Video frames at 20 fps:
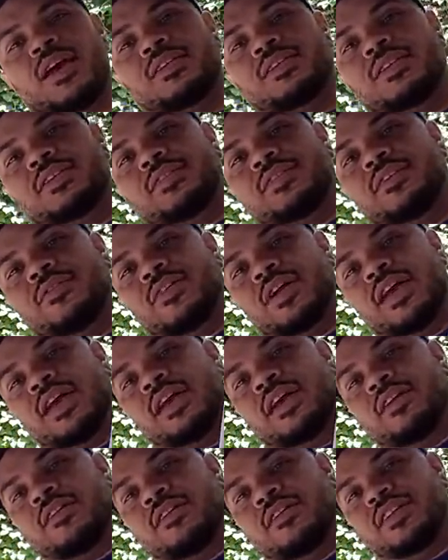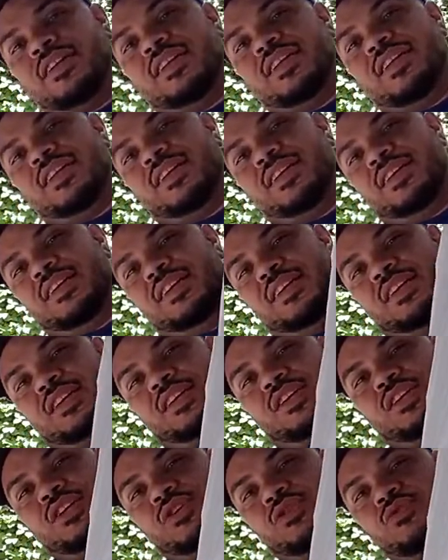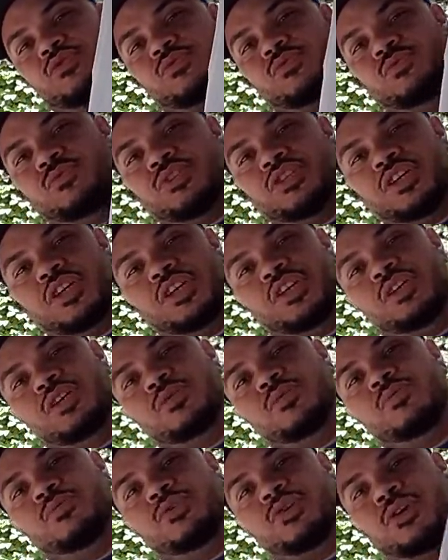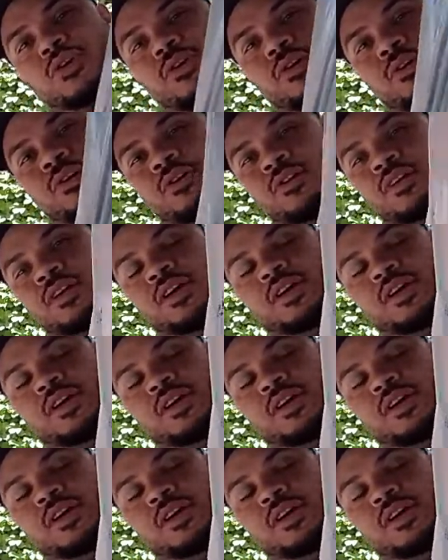As you can see right here, huge haul.